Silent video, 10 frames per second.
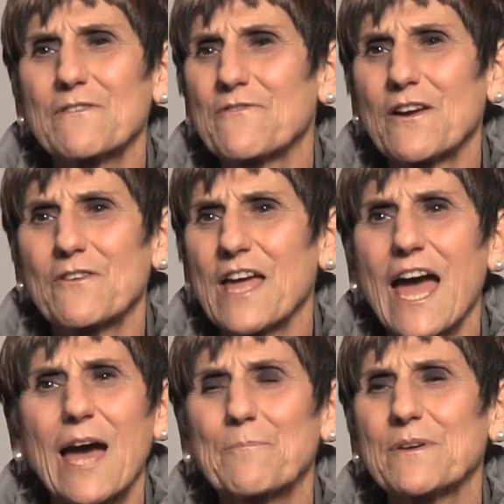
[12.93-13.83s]
very
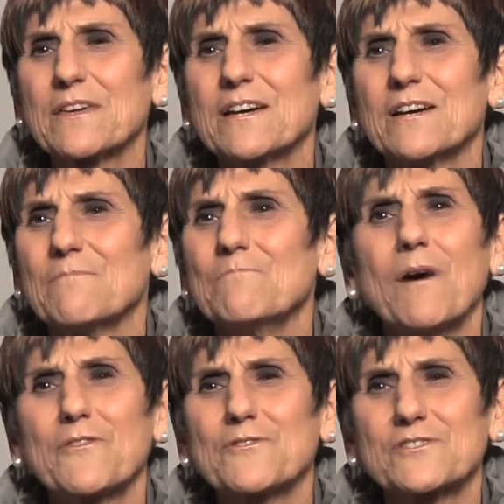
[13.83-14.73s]
happy
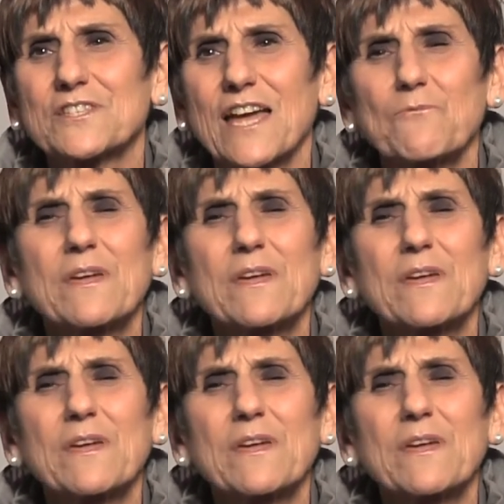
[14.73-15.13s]
Mother's Day.